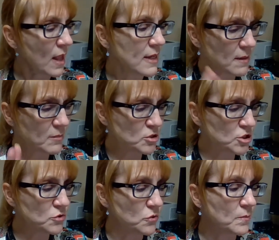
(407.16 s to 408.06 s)
Number
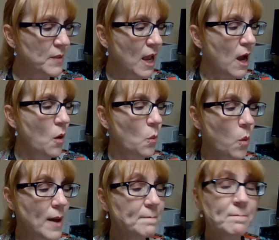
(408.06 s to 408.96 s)
2,
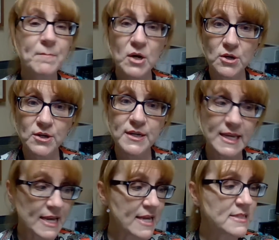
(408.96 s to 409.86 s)
what bird
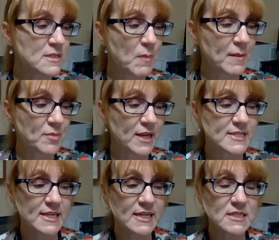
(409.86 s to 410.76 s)
eats by
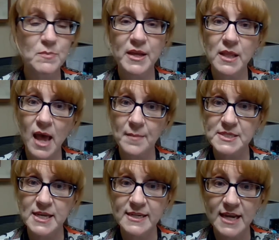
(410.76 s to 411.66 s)
placing its bill
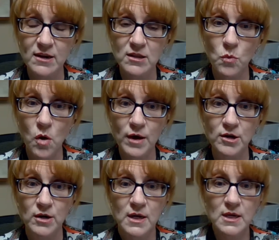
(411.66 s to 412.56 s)
upside down in the
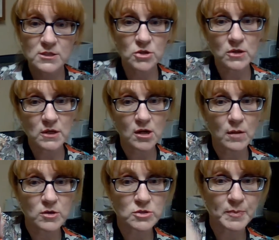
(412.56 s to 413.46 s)
water? So you can
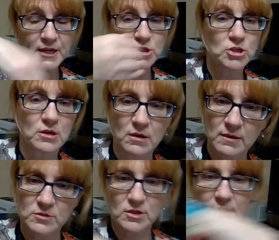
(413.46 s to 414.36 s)
almost picture,
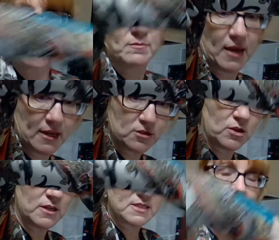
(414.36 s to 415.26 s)
I'm trying to make it so
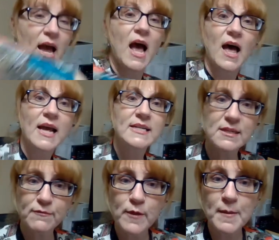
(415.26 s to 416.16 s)
you can see. It's
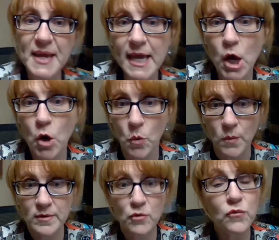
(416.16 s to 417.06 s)
a
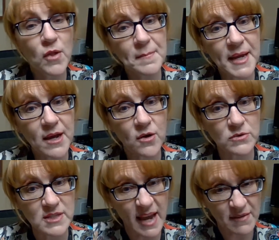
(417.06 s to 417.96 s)
flamingo.
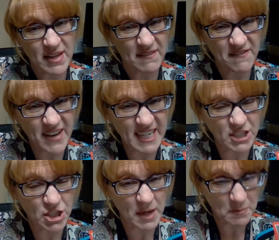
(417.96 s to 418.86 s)
Flamingos, they have that funny
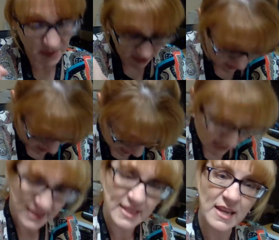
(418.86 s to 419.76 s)
shaped bill,
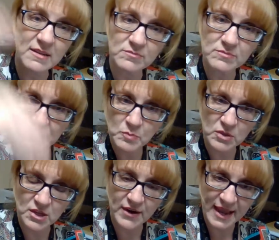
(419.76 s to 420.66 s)
and they
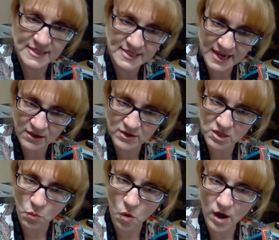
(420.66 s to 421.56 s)
put their heads down in
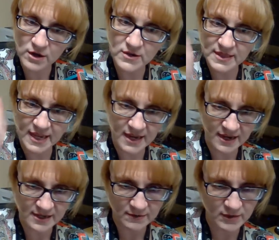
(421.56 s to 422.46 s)
the water, and they
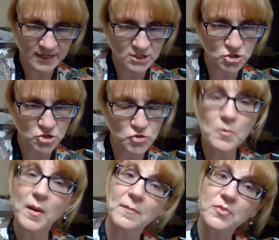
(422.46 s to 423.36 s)
kind of like
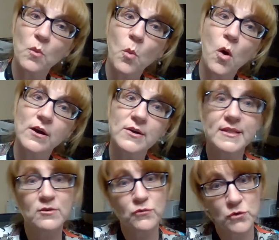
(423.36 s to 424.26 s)
scoop up the water
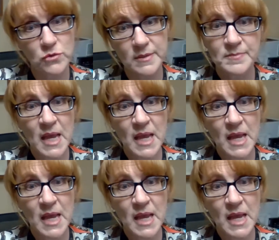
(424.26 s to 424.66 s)
and the food.